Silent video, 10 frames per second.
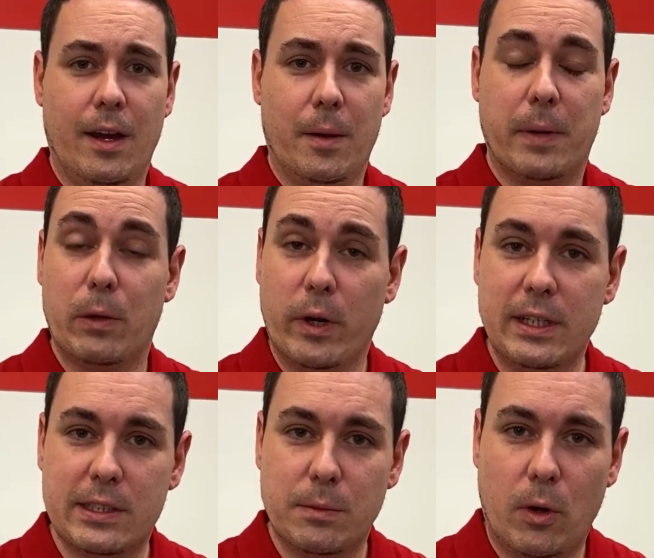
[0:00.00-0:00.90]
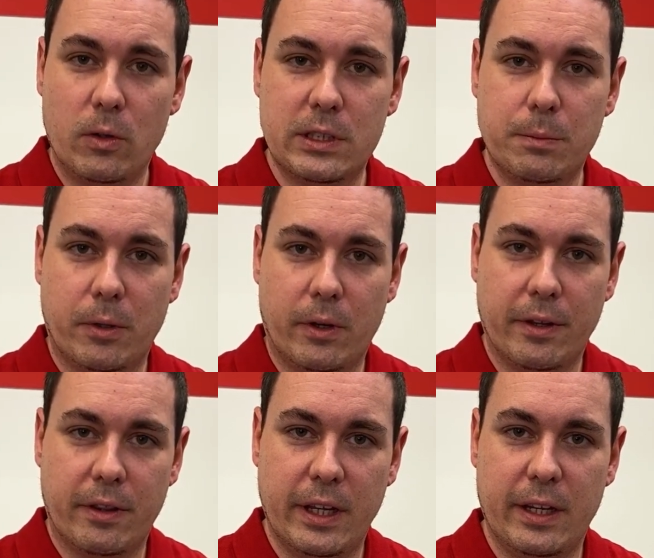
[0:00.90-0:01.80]
But what is the most
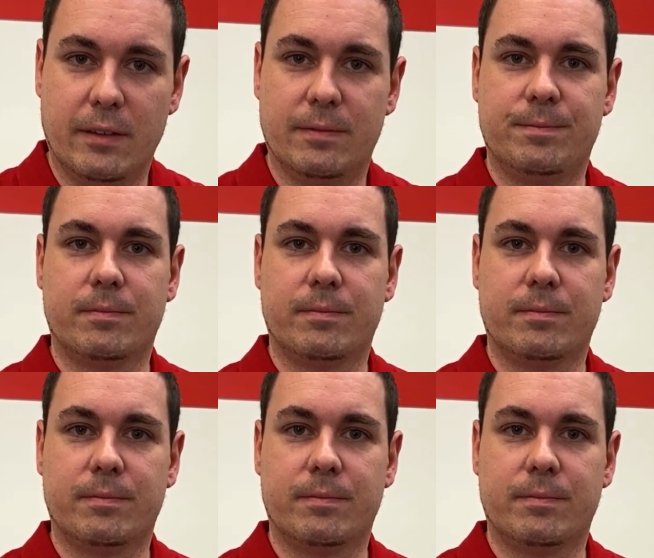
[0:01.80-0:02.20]
important thing?